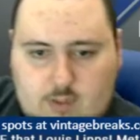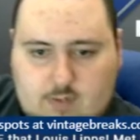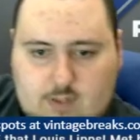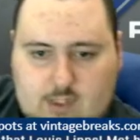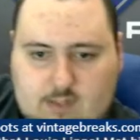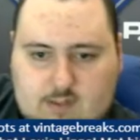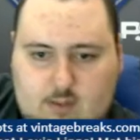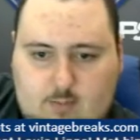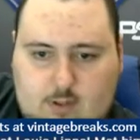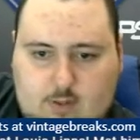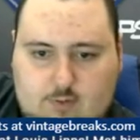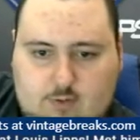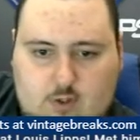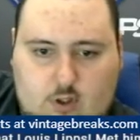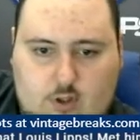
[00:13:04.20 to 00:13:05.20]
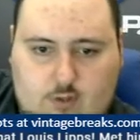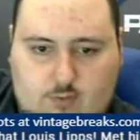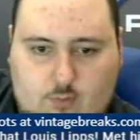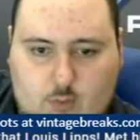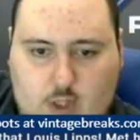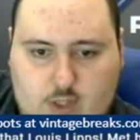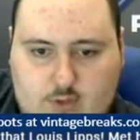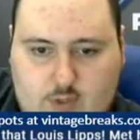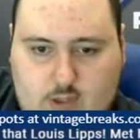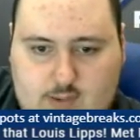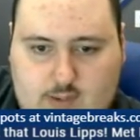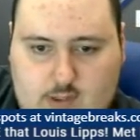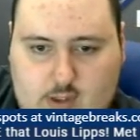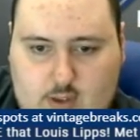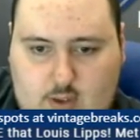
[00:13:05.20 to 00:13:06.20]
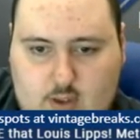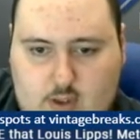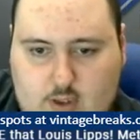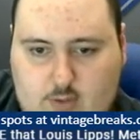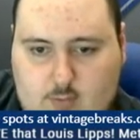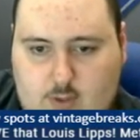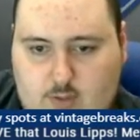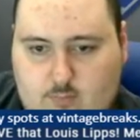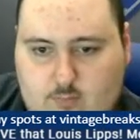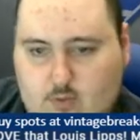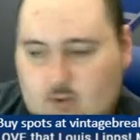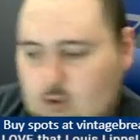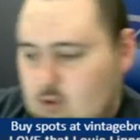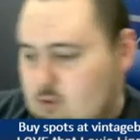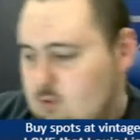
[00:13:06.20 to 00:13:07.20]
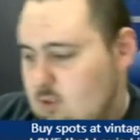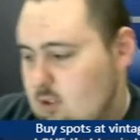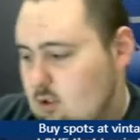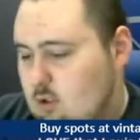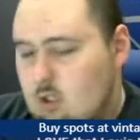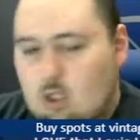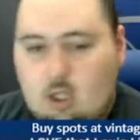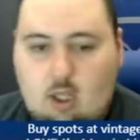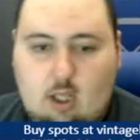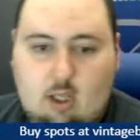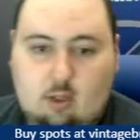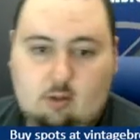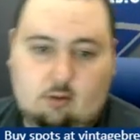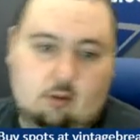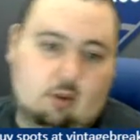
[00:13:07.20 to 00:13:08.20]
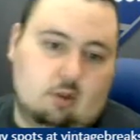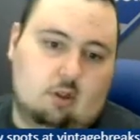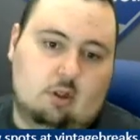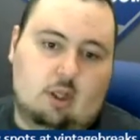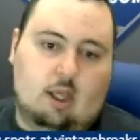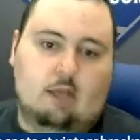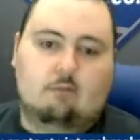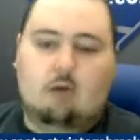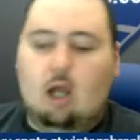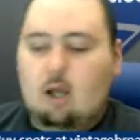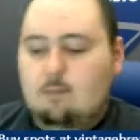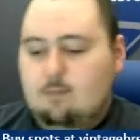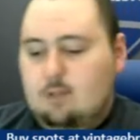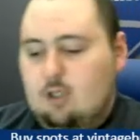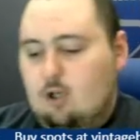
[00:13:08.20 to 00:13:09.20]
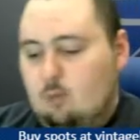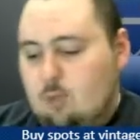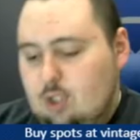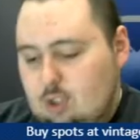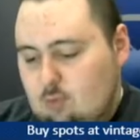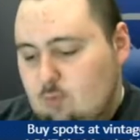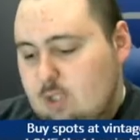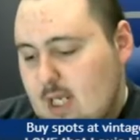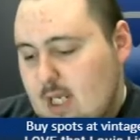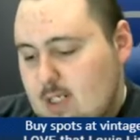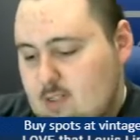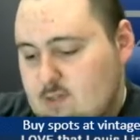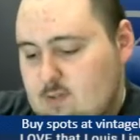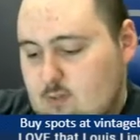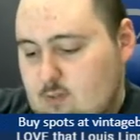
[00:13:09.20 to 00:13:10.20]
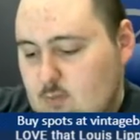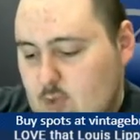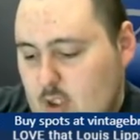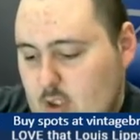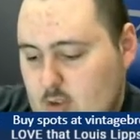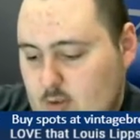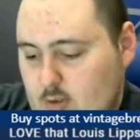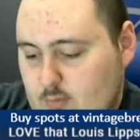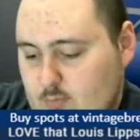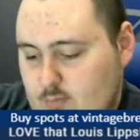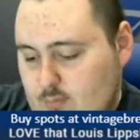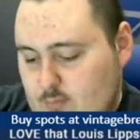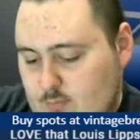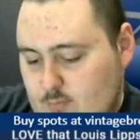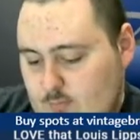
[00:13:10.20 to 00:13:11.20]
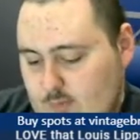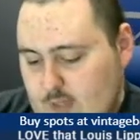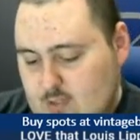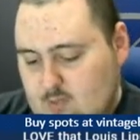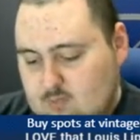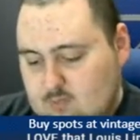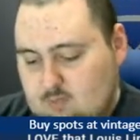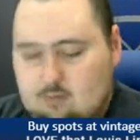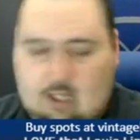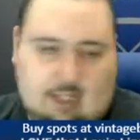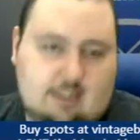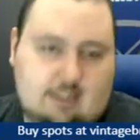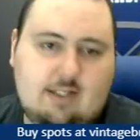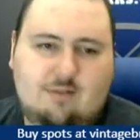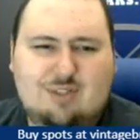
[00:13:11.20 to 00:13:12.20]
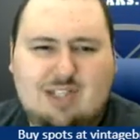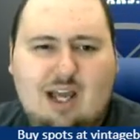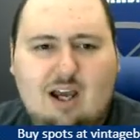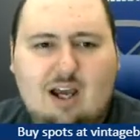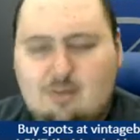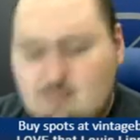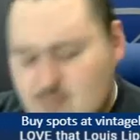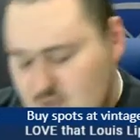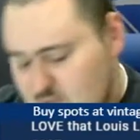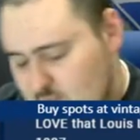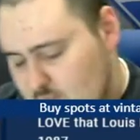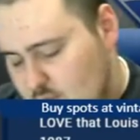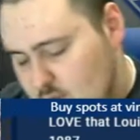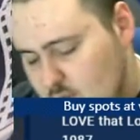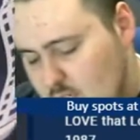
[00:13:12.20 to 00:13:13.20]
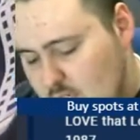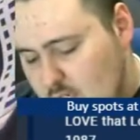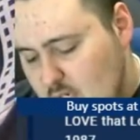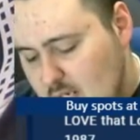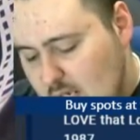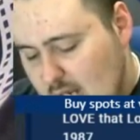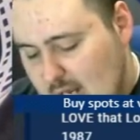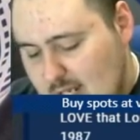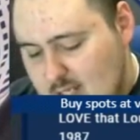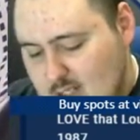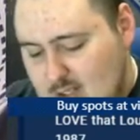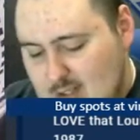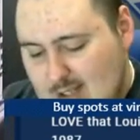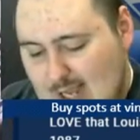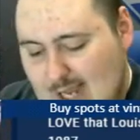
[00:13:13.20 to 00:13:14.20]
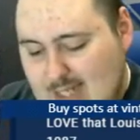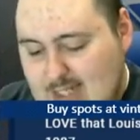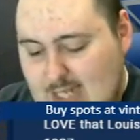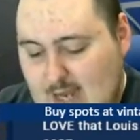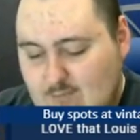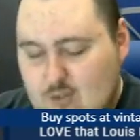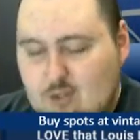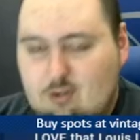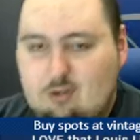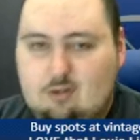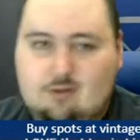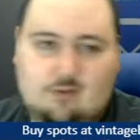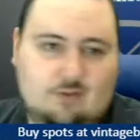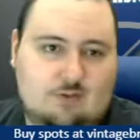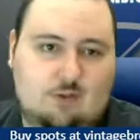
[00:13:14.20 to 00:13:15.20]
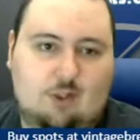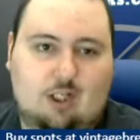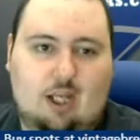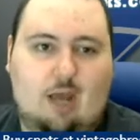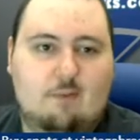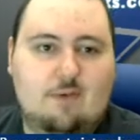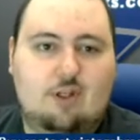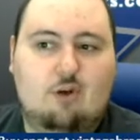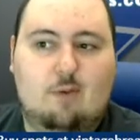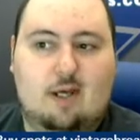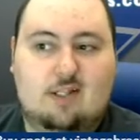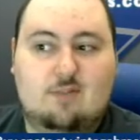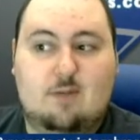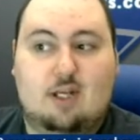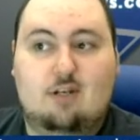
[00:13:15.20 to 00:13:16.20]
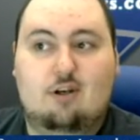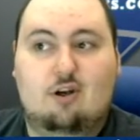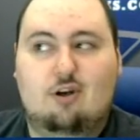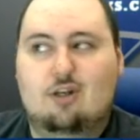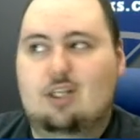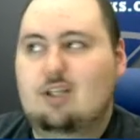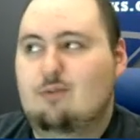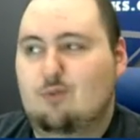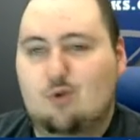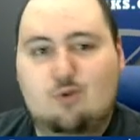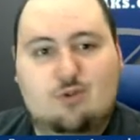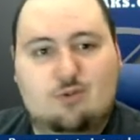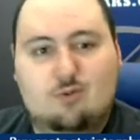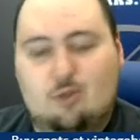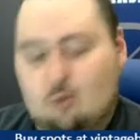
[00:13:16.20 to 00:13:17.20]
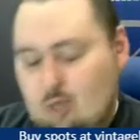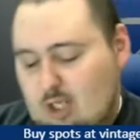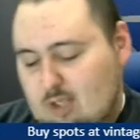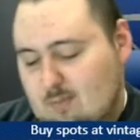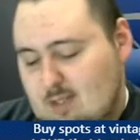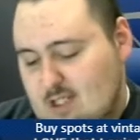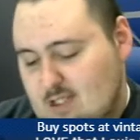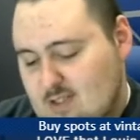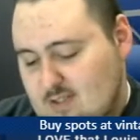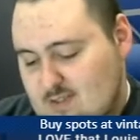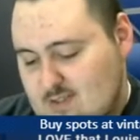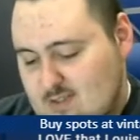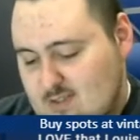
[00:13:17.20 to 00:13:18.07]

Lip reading: I somehow started to watch wrestling and collect baseball cards again. Rob, you know, we get into things at different times, you know. I never, I'm going to go back to my nerdy roots real quick because